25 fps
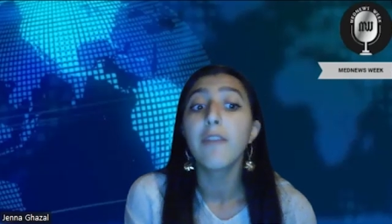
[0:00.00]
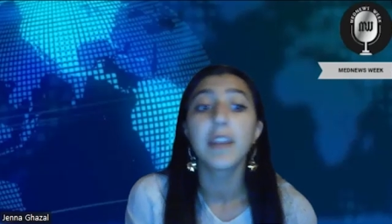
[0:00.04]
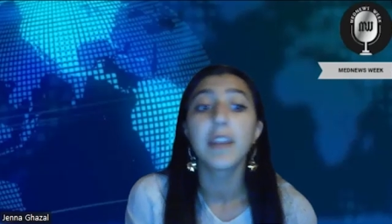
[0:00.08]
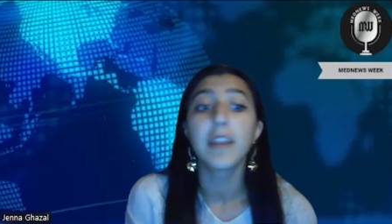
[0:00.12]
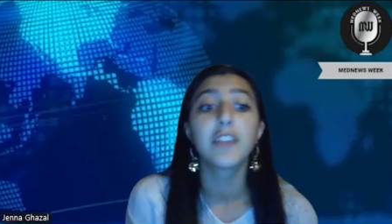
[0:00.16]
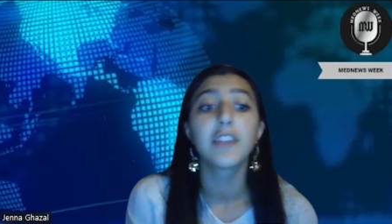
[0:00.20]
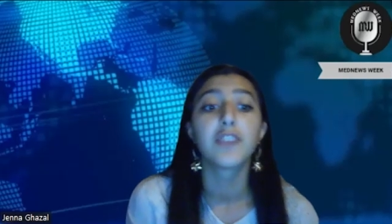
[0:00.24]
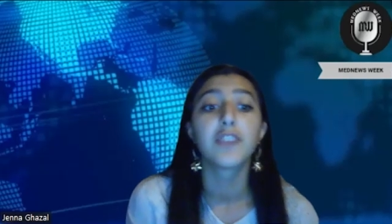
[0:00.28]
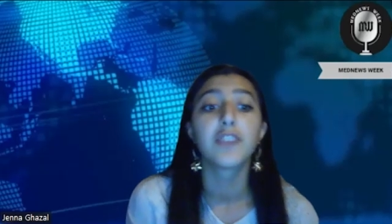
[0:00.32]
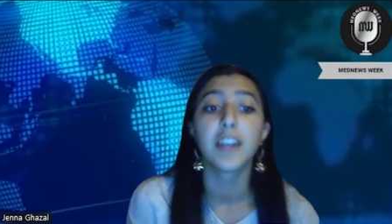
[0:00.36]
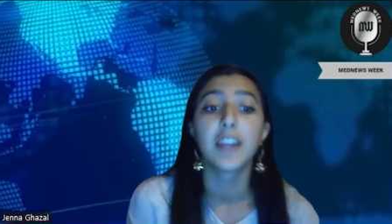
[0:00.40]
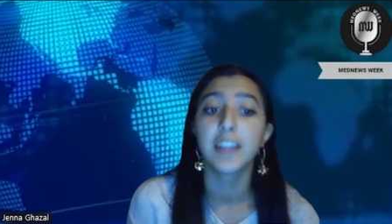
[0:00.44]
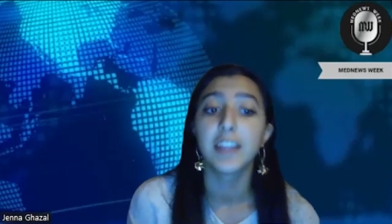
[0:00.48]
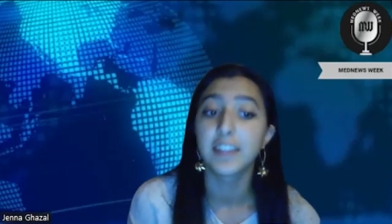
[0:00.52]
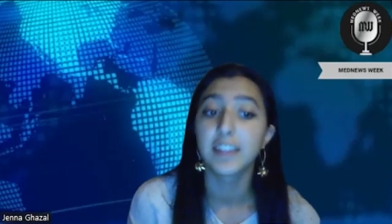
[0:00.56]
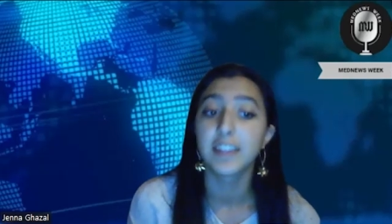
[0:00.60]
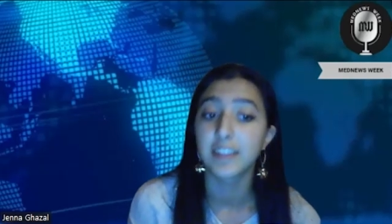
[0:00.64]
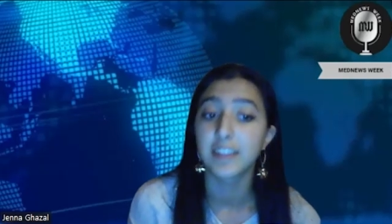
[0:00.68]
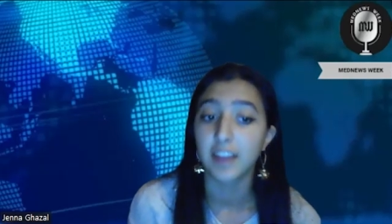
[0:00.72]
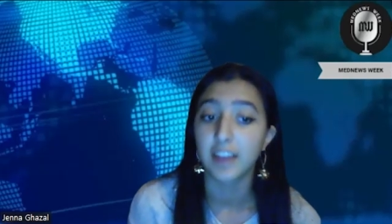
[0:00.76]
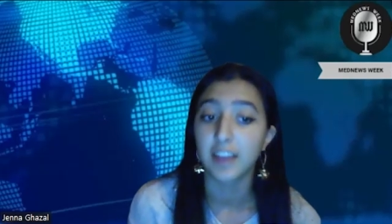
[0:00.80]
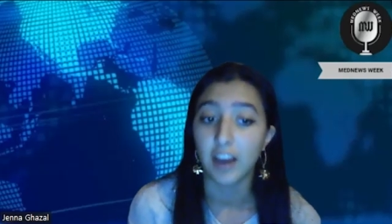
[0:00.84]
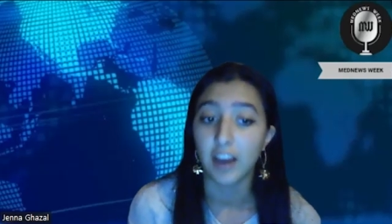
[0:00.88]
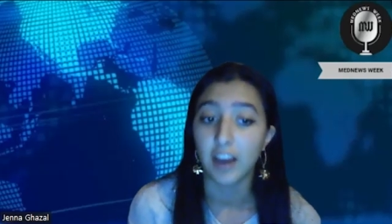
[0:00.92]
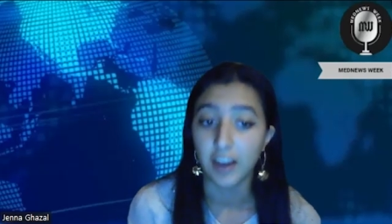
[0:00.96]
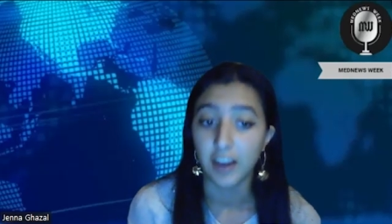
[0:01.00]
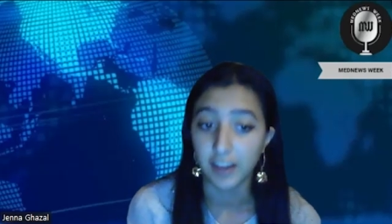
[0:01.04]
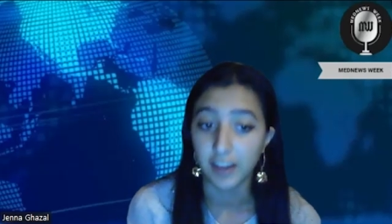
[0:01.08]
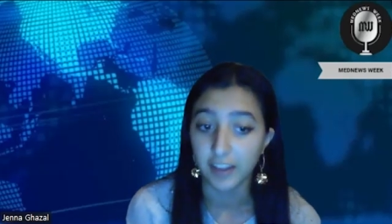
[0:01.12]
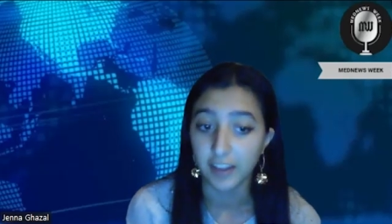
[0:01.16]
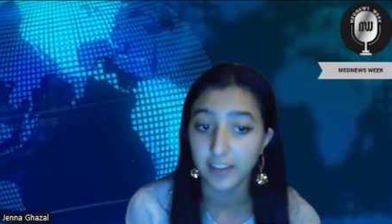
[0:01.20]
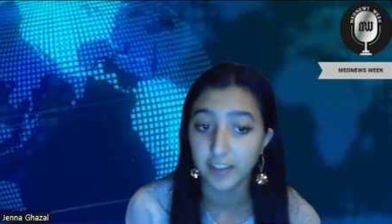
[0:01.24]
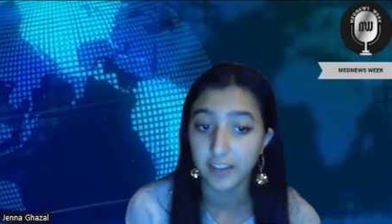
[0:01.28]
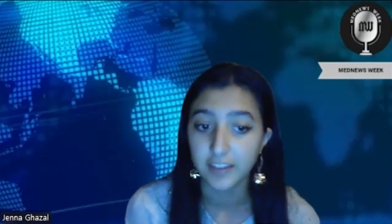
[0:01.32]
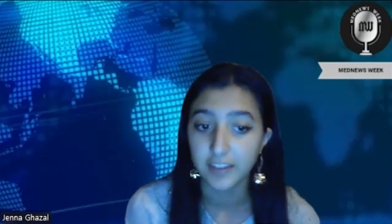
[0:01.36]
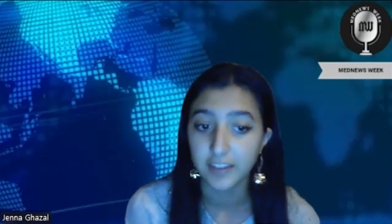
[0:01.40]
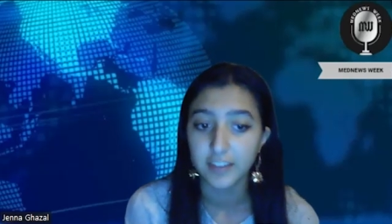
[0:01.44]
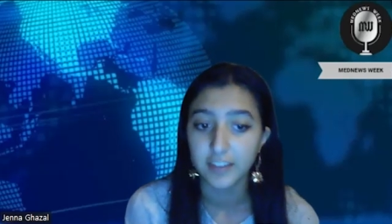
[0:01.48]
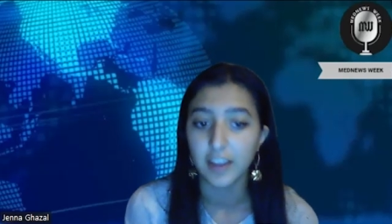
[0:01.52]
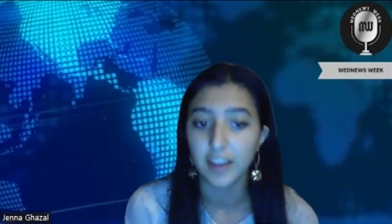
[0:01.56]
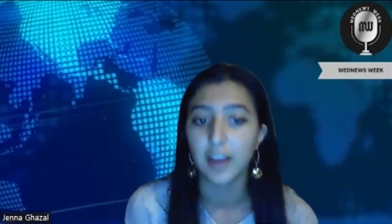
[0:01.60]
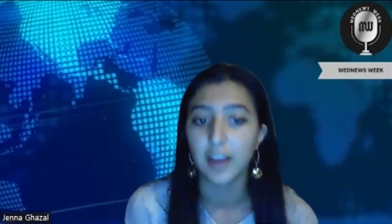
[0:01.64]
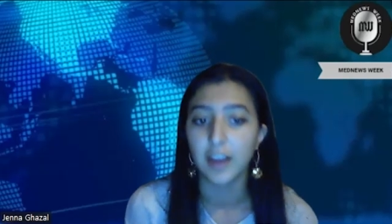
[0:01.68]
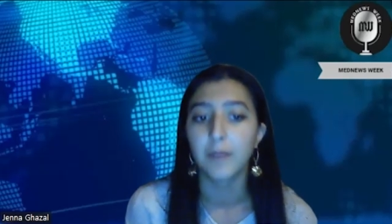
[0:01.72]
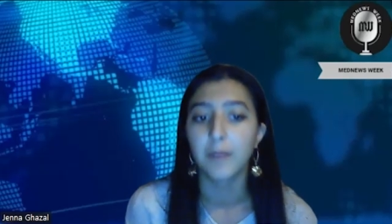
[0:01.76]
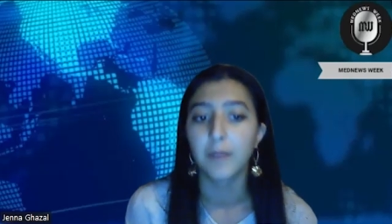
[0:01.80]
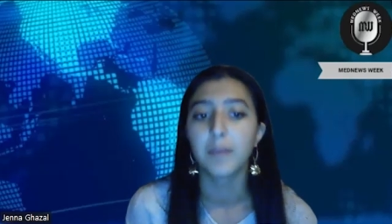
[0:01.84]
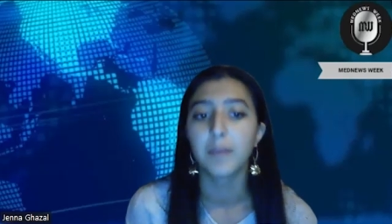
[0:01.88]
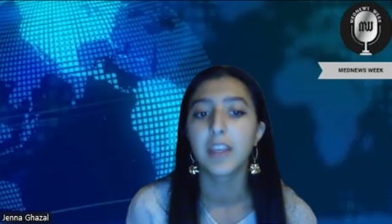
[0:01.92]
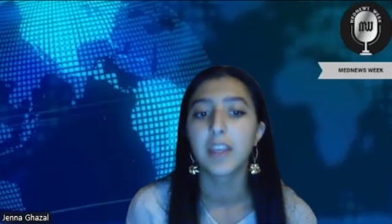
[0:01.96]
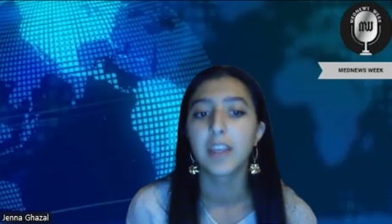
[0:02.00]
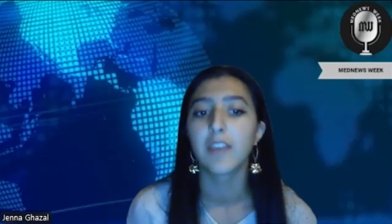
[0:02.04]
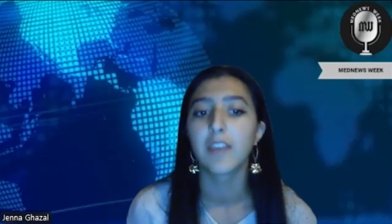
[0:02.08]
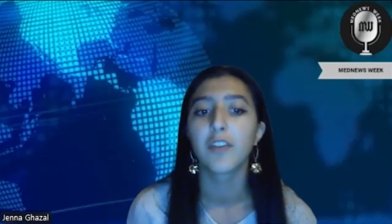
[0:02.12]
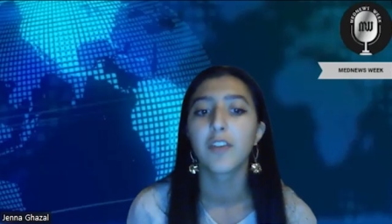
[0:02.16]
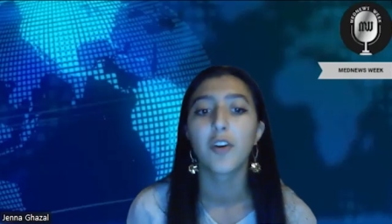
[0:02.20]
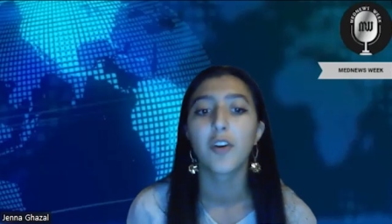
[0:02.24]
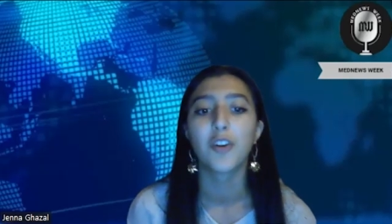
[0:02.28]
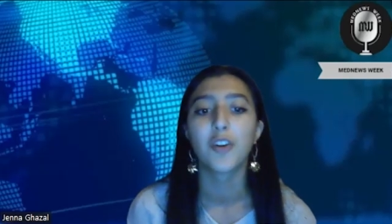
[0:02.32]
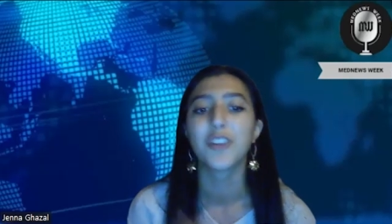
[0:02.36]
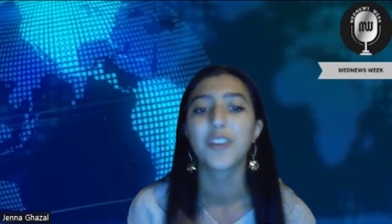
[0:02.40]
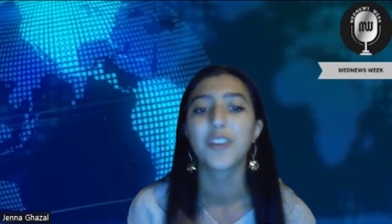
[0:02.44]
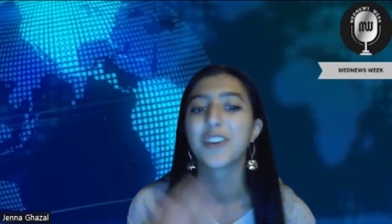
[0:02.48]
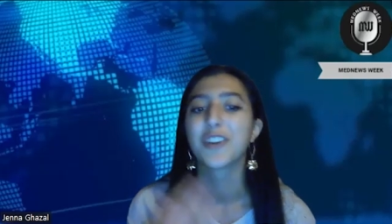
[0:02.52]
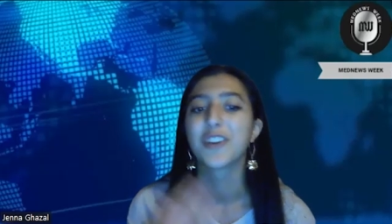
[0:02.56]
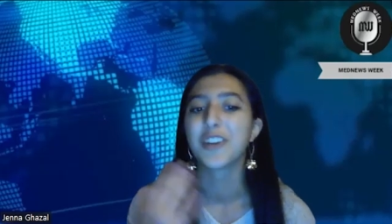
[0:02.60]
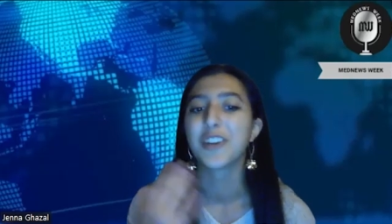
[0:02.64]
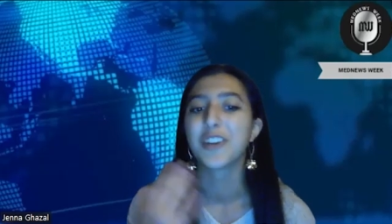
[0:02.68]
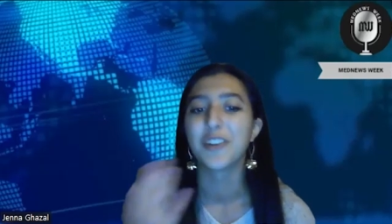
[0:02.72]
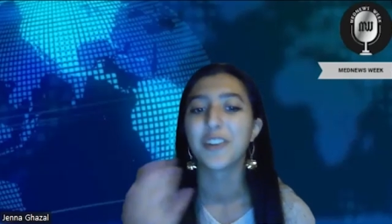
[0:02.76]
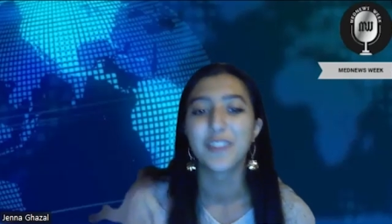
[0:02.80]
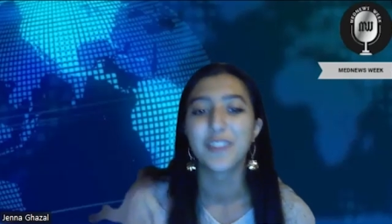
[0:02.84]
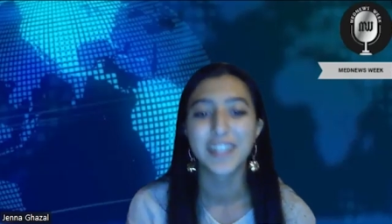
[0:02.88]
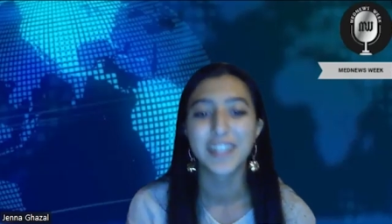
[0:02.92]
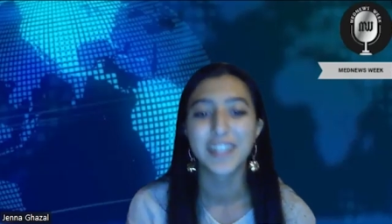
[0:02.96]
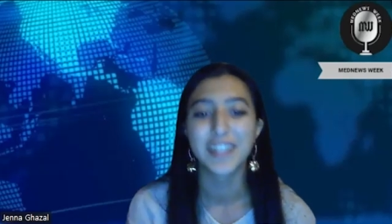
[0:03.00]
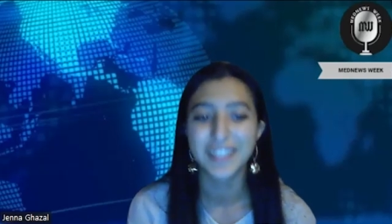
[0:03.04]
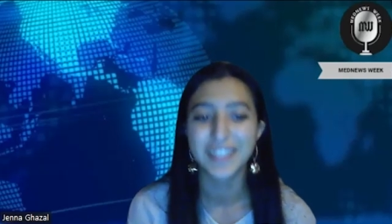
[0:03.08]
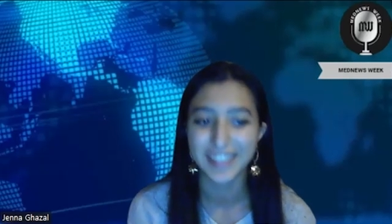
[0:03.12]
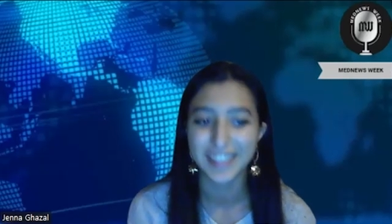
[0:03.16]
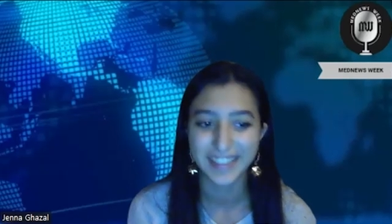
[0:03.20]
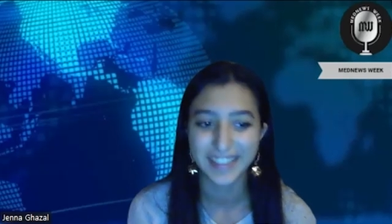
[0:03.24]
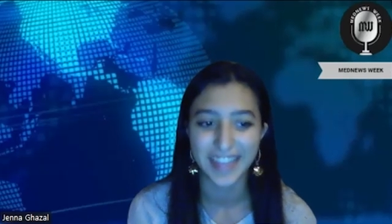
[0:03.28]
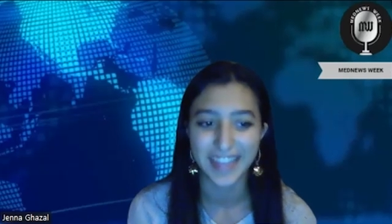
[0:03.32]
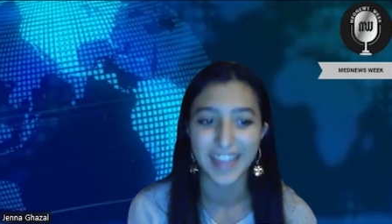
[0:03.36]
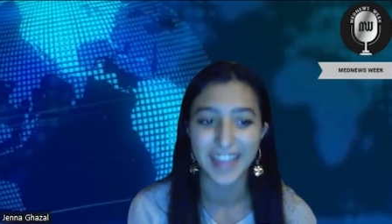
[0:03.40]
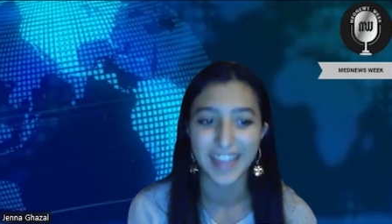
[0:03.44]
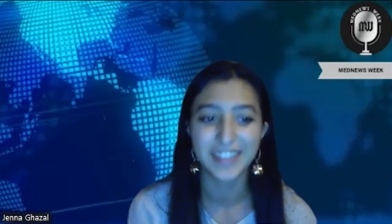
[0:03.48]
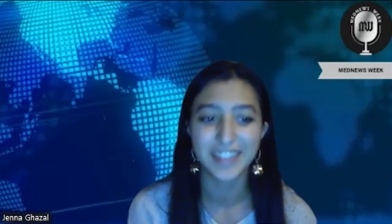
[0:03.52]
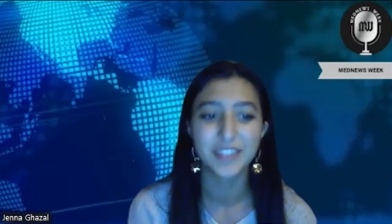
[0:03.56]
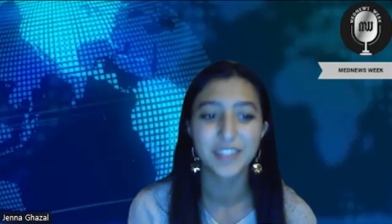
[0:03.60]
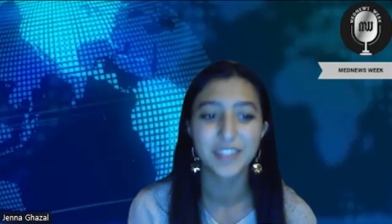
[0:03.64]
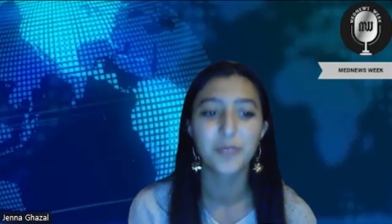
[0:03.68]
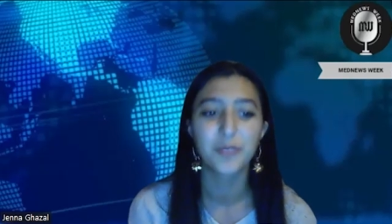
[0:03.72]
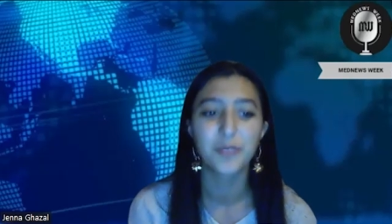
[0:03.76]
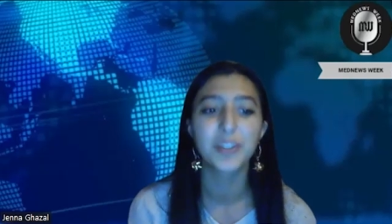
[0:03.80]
trainees in the audience. Given all your career success,